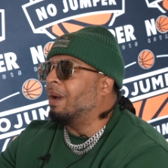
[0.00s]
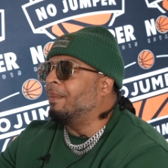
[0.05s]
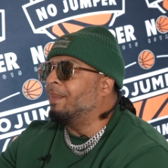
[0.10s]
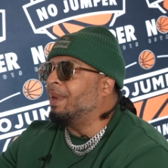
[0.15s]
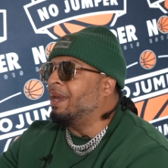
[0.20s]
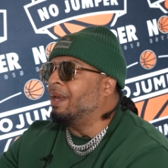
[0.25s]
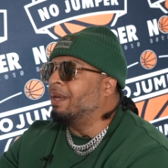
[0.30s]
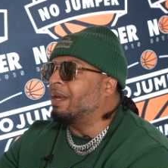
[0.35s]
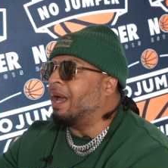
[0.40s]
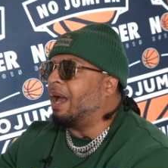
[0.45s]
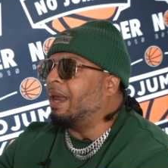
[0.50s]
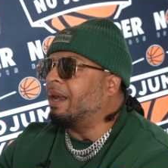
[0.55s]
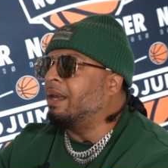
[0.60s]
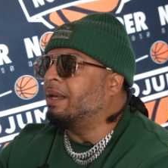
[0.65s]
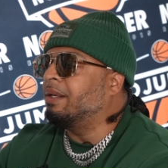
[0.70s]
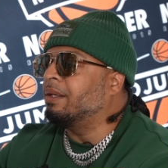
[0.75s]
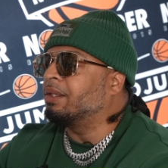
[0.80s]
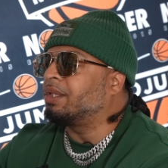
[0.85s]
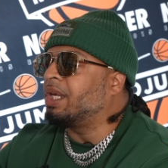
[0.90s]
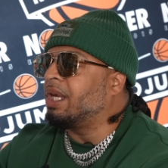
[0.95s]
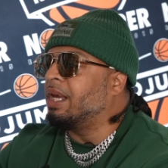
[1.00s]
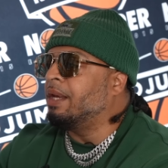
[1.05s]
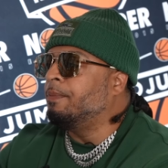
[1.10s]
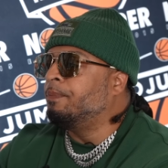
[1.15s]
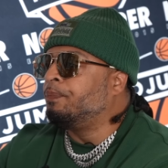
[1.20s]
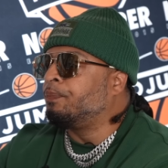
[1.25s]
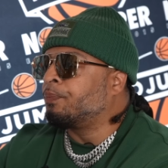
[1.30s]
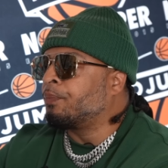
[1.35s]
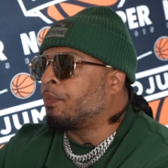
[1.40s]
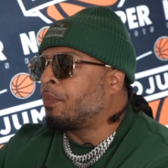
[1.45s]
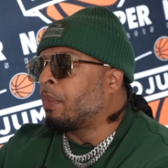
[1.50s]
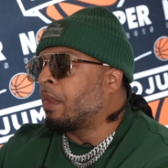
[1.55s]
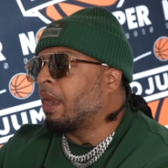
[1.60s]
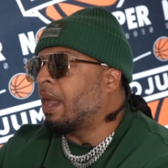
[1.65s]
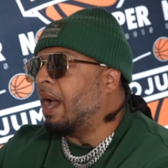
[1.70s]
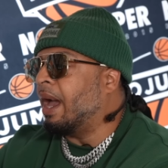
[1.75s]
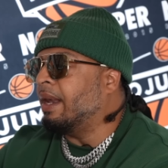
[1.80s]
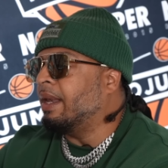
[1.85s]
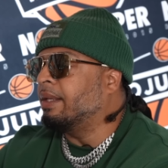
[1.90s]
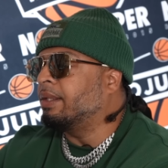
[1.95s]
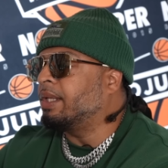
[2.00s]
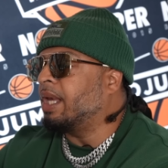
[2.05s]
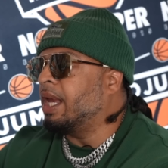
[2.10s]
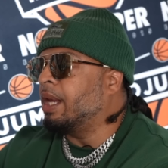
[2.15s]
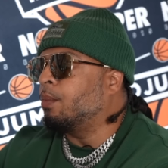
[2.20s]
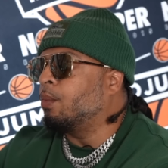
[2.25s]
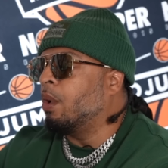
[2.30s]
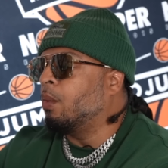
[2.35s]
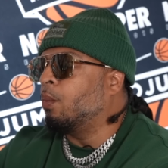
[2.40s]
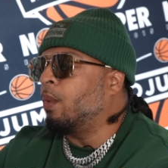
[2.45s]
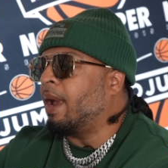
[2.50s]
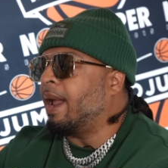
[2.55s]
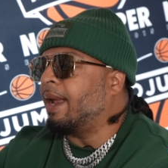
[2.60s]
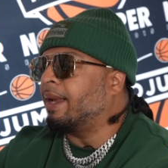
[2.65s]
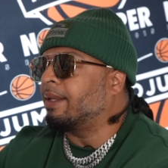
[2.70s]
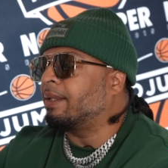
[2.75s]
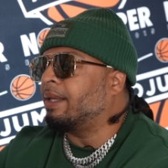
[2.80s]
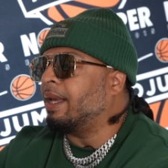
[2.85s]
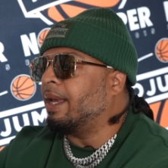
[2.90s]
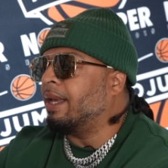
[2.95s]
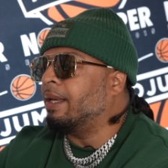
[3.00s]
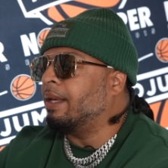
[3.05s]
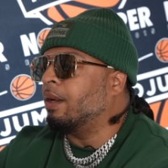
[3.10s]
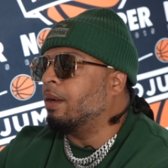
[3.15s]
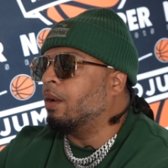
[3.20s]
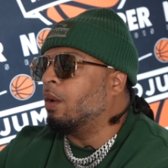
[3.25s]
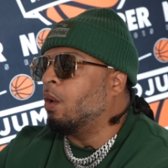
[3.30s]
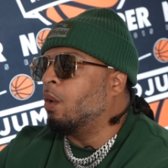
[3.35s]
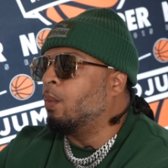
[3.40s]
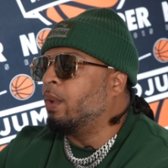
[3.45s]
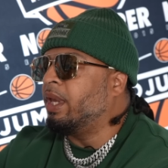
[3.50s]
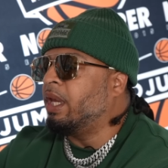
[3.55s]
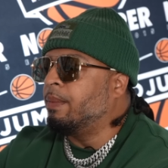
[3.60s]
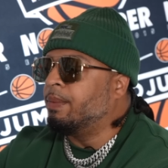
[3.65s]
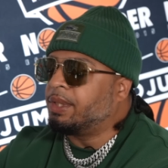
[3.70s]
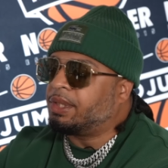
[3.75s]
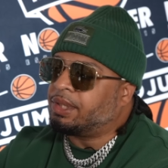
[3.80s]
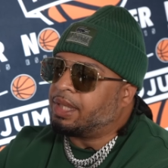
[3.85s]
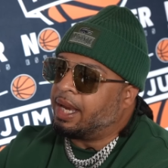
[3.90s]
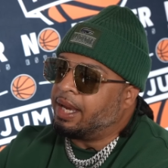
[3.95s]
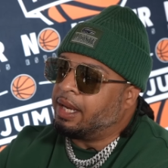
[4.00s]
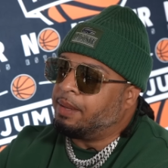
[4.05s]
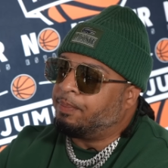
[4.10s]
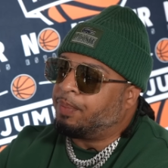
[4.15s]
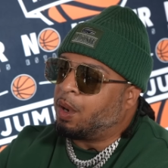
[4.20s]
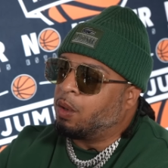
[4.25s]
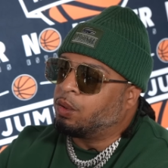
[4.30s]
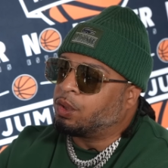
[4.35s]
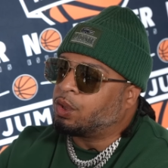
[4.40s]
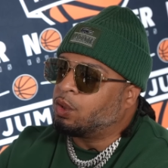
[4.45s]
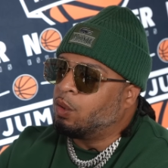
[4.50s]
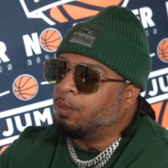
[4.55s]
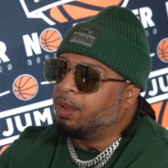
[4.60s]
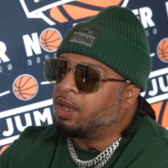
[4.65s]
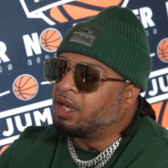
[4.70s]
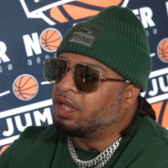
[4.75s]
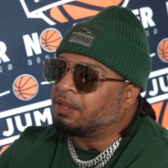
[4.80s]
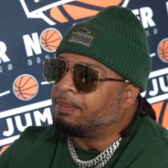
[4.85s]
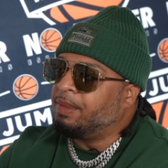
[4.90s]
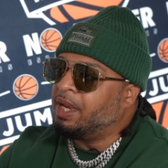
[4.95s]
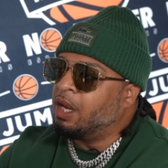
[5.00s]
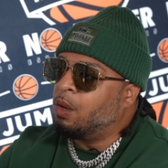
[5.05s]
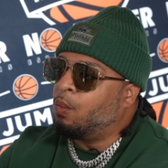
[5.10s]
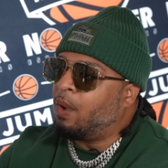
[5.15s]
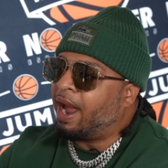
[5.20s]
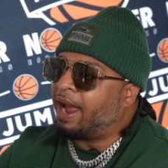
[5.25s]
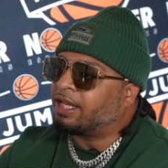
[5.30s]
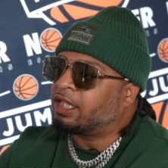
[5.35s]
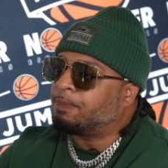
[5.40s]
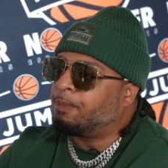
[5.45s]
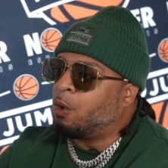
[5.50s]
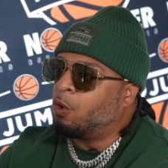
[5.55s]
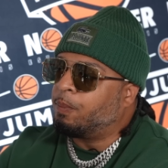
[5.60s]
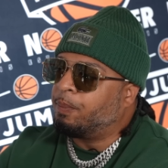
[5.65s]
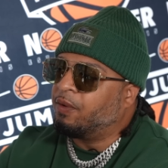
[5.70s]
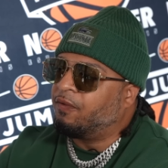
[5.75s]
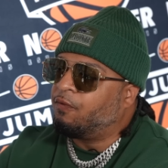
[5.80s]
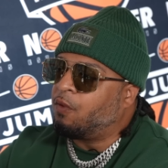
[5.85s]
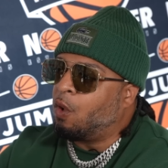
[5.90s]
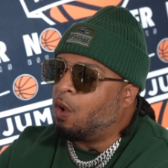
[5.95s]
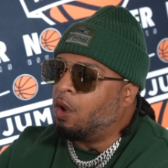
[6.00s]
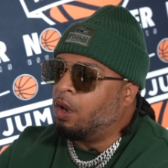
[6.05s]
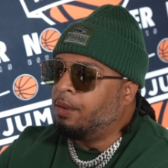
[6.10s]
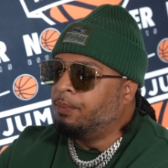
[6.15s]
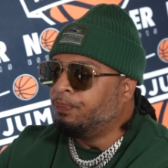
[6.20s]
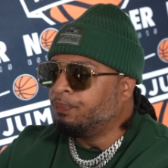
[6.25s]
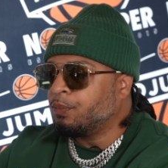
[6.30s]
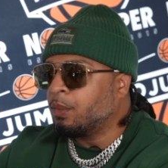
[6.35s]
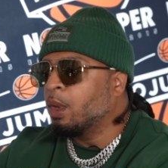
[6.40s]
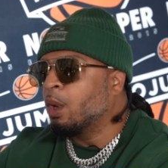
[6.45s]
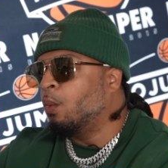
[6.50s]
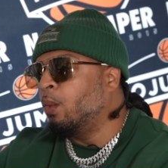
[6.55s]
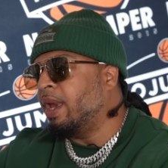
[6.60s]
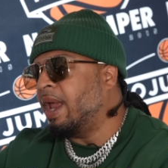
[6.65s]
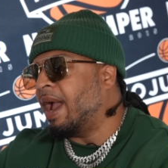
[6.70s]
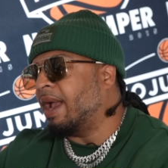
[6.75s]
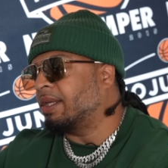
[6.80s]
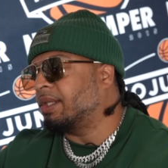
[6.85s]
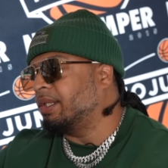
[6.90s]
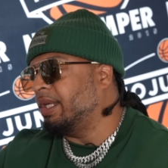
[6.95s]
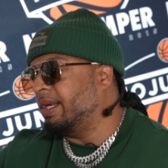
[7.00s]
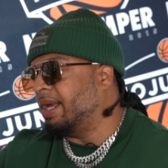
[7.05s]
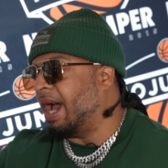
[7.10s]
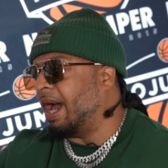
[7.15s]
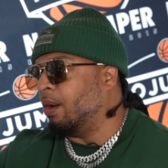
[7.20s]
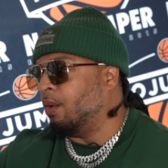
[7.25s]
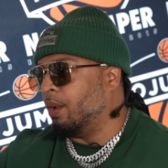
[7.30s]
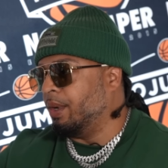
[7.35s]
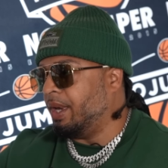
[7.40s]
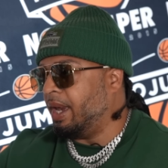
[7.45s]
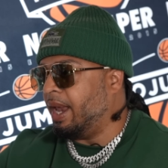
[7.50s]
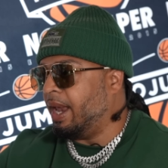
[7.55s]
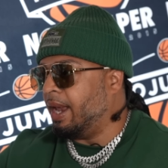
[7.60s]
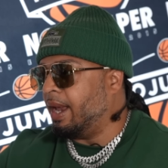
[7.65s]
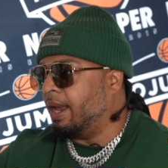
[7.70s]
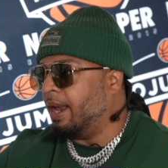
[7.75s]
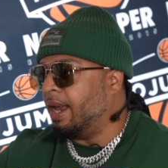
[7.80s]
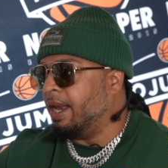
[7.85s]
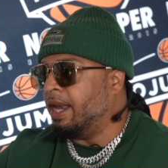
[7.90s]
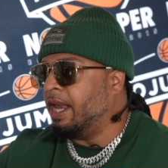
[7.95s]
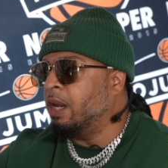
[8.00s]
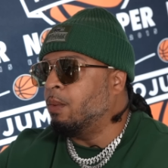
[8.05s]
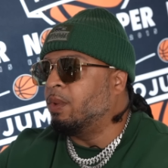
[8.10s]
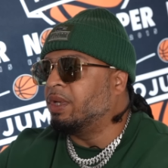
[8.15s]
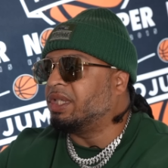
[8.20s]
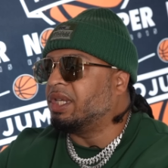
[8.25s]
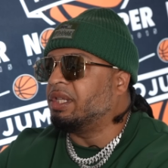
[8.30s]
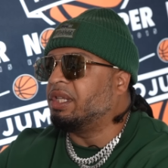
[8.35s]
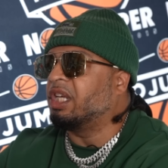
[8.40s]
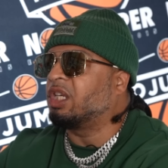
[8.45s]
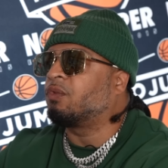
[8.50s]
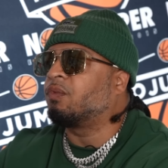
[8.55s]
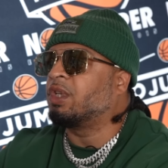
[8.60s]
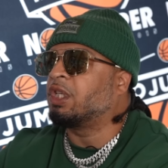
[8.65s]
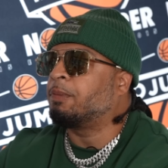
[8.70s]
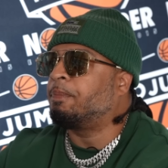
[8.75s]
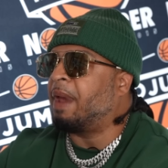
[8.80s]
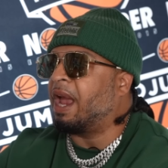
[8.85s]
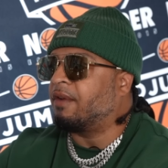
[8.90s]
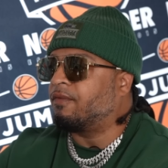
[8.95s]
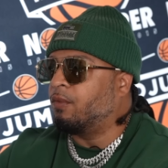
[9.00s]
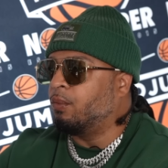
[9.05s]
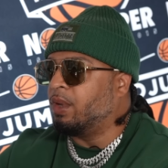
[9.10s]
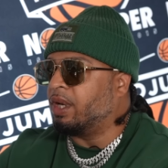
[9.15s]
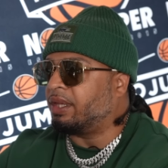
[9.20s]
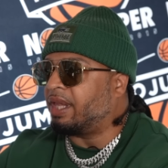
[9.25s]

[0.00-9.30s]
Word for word: I mean, I didn't see I didn't take what Wack did or what he was saying personal because me and Wack spoke before we actually got on air, and he wasn't disrespectful.